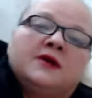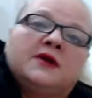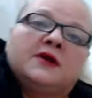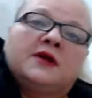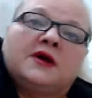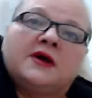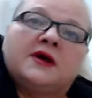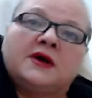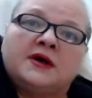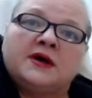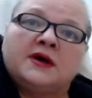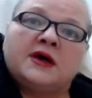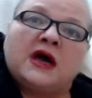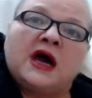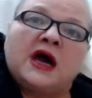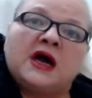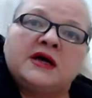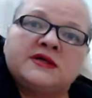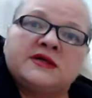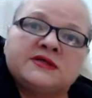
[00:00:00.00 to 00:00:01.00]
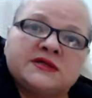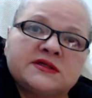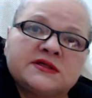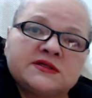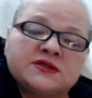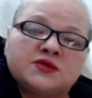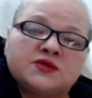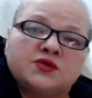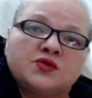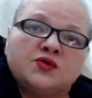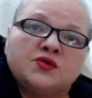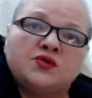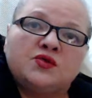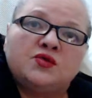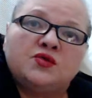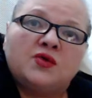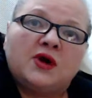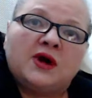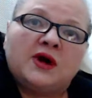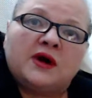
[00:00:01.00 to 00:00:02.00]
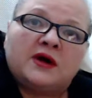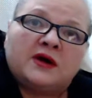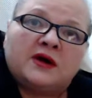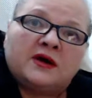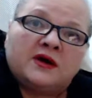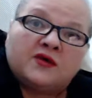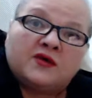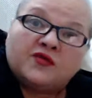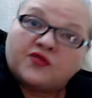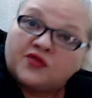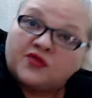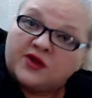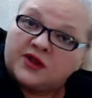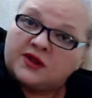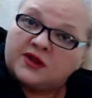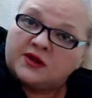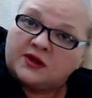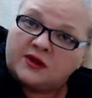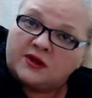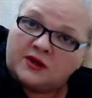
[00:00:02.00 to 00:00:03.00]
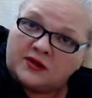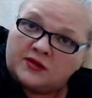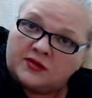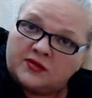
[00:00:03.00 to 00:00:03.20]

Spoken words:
access to free